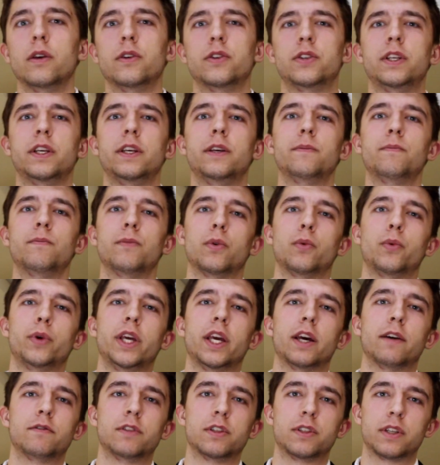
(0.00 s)
You see, we
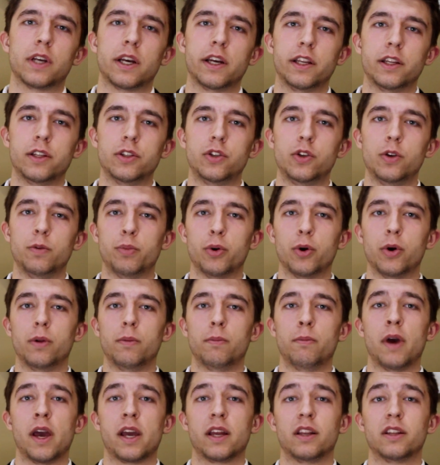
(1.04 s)
have decided to put
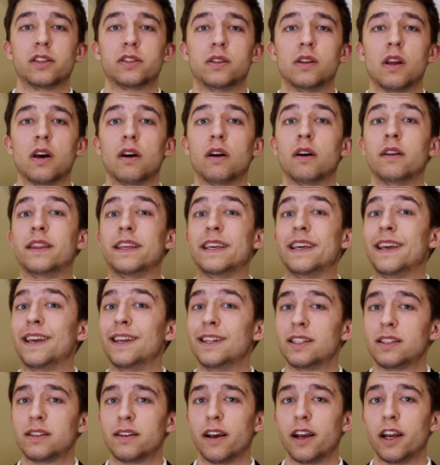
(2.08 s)
magnets not on the
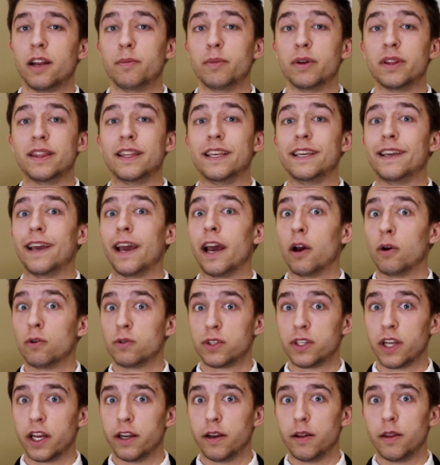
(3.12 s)
inside, but the
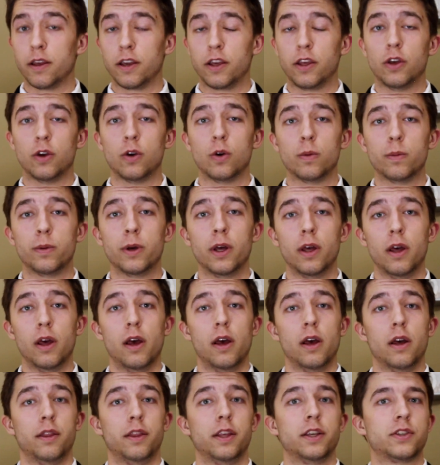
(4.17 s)
outside of the cube.
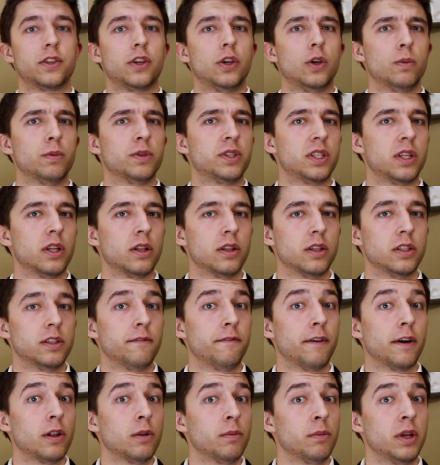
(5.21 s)
This cube is still in
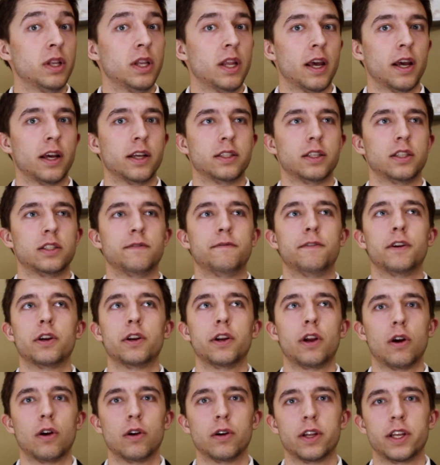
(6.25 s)
development as it's
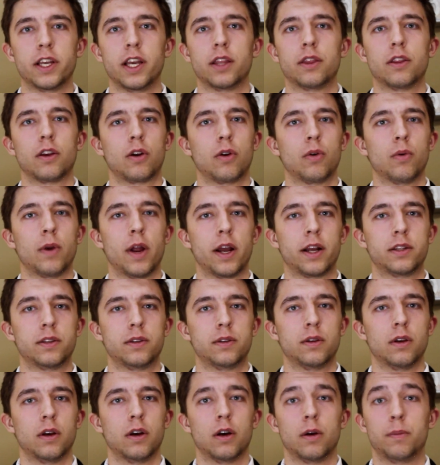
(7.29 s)
very hard to get the
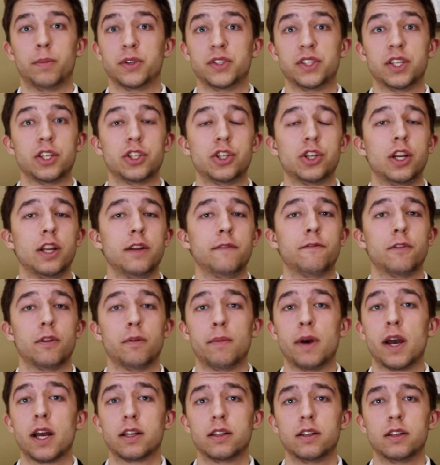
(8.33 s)
correct positioning for the
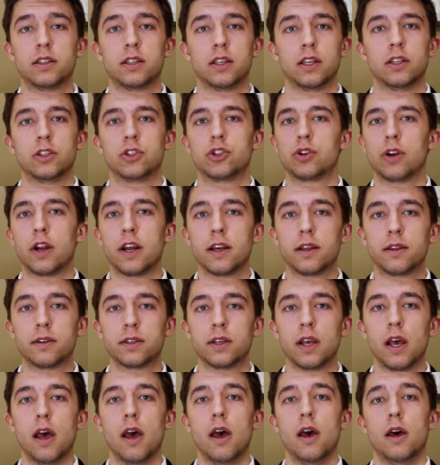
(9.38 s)
magnets and
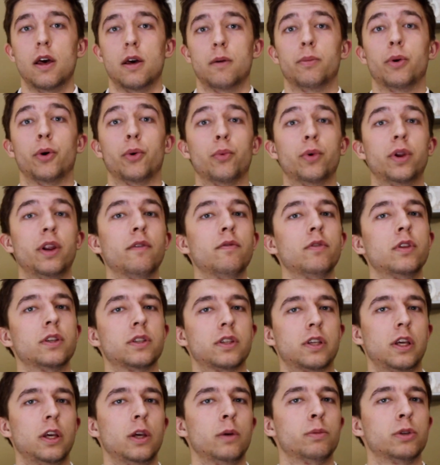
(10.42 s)
strengths, but whenever
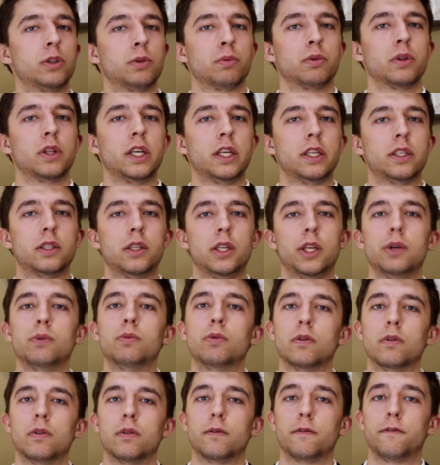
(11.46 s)
this cube is released, you
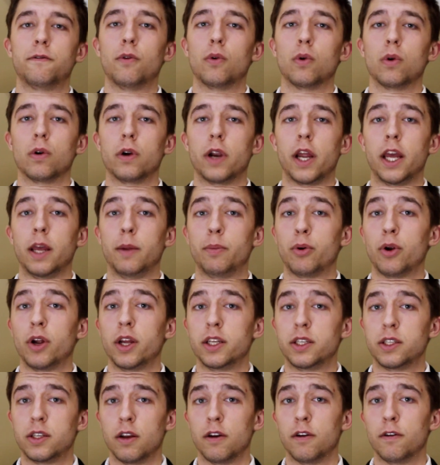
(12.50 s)
will, for a
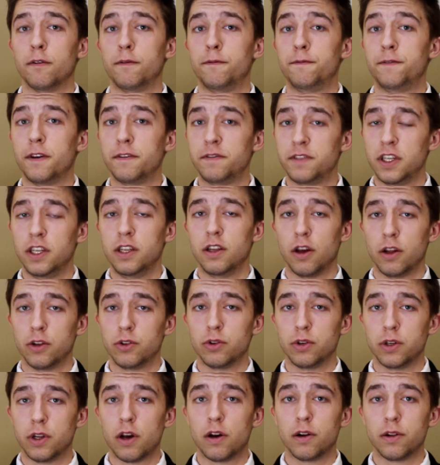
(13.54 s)
price of
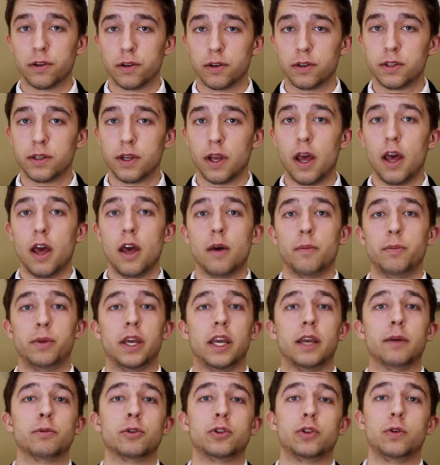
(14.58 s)
$1,500,
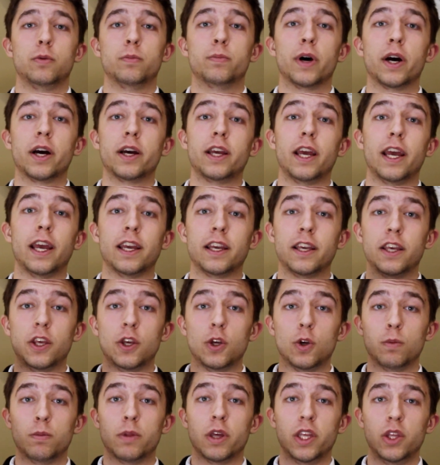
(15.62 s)
be able to buy a
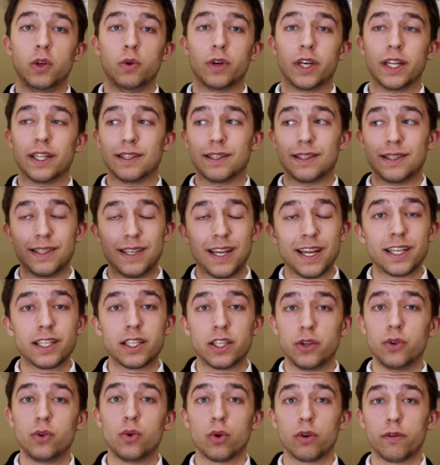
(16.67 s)
cube that you can stick
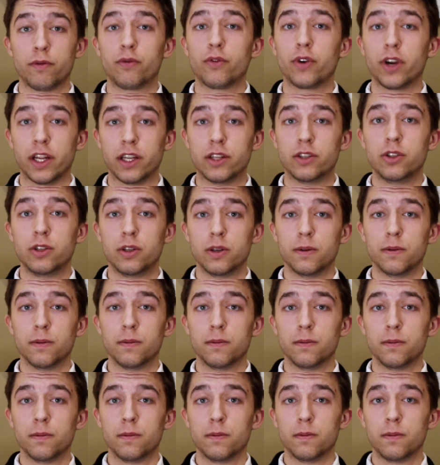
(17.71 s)
to your fridge,
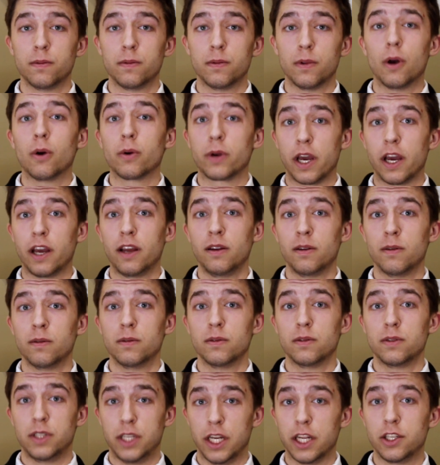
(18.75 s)
okay,
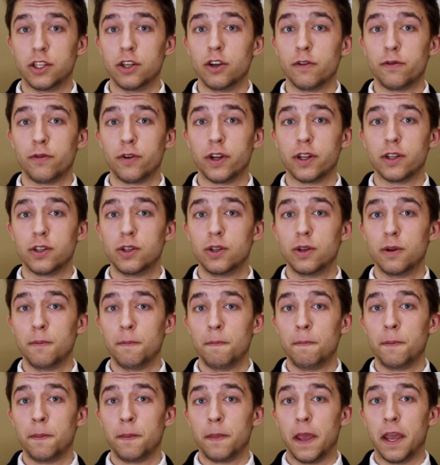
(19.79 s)
stick to your fridge,
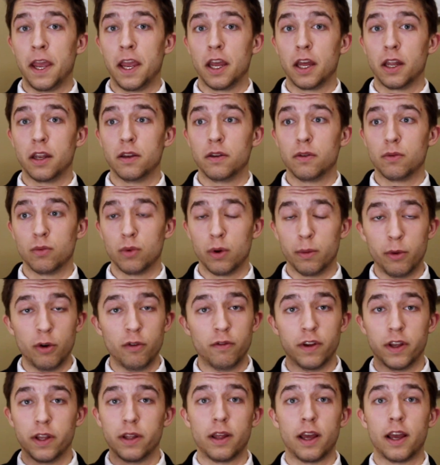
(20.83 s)
and
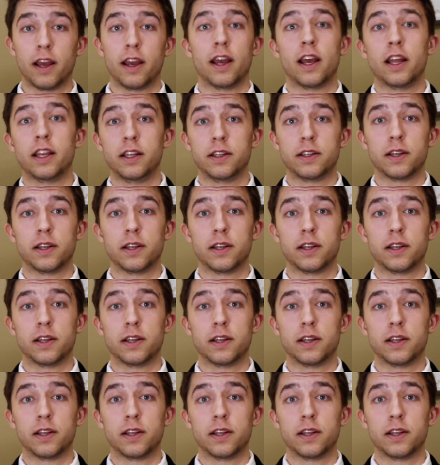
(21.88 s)
remove it at any